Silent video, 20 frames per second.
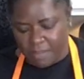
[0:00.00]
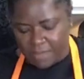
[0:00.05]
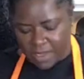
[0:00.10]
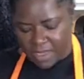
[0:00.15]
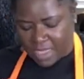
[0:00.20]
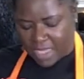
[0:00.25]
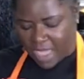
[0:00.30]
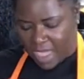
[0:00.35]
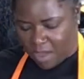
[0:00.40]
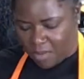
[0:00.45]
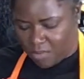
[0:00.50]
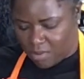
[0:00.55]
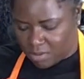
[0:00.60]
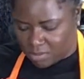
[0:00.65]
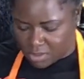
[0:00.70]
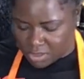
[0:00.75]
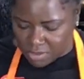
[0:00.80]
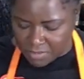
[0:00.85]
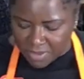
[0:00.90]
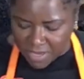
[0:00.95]
but I
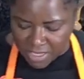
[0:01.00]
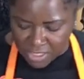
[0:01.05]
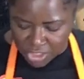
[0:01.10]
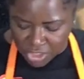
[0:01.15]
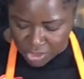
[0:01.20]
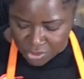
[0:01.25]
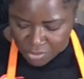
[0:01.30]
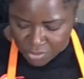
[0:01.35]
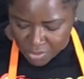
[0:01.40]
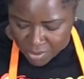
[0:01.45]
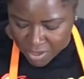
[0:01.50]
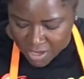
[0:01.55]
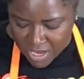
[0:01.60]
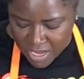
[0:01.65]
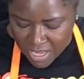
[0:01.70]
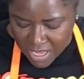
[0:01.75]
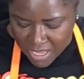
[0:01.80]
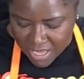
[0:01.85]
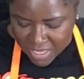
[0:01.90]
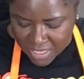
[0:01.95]
want to make sure
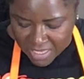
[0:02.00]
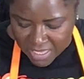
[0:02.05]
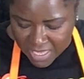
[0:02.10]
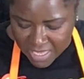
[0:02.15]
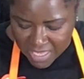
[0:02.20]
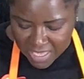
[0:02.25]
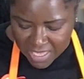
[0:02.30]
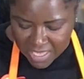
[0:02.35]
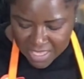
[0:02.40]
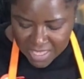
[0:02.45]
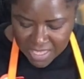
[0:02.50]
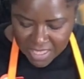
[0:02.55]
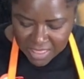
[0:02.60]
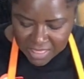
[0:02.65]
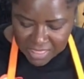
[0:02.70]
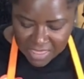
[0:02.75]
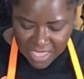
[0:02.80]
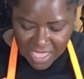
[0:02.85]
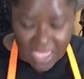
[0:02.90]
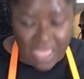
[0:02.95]
again
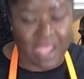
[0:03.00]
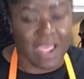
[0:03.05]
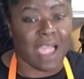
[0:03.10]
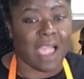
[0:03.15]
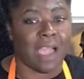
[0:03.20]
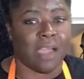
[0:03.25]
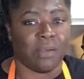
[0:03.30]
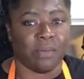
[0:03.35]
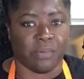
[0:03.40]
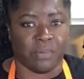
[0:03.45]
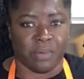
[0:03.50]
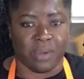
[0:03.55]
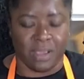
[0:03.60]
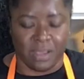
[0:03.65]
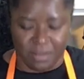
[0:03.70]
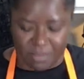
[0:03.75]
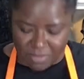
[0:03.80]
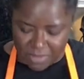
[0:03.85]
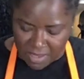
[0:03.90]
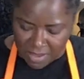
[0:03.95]
that I
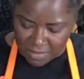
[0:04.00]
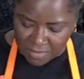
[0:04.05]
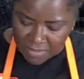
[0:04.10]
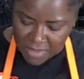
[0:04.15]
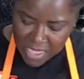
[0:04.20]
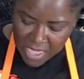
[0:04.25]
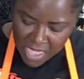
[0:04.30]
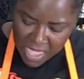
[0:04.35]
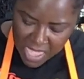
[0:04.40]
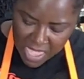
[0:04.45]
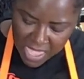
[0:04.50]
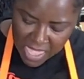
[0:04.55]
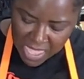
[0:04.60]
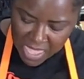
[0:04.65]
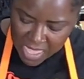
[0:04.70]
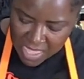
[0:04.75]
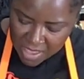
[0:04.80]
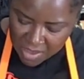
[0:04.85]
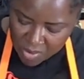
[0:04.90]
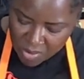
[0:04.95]
rim them,
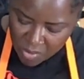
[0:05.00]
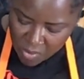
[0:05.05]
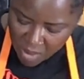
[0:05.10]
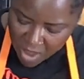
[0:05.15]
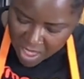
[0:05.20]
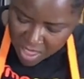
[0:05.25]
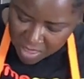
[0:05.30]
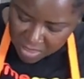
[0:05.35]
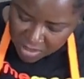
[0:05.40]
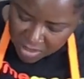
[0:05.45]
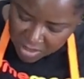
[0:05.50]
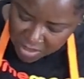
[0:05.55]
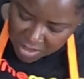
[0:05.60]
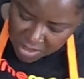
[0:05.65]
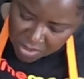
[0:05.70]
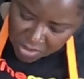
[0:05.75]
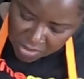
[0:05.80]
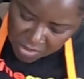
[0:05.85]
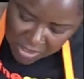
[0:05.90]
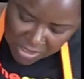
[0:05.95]
and while they're
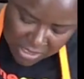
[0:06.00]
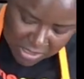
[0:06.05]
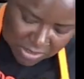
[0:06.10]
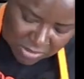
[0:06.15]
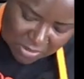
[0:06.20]
cooling, because